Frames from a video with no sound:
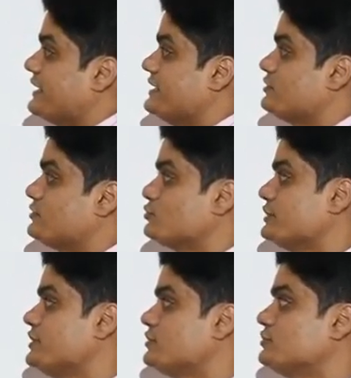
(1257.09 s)
k in 2
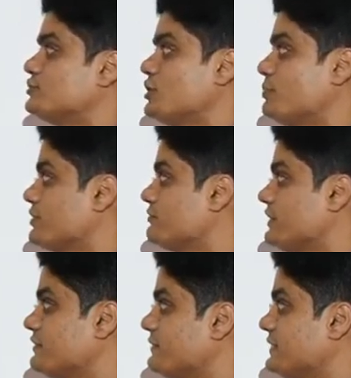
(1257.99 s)
into
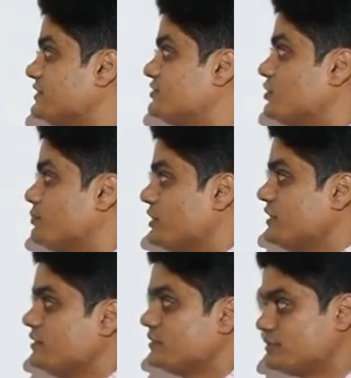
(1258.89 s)
0.15, that is
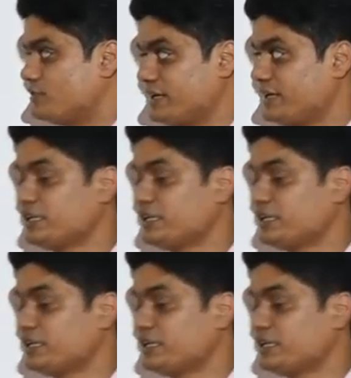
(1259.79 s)
0.3.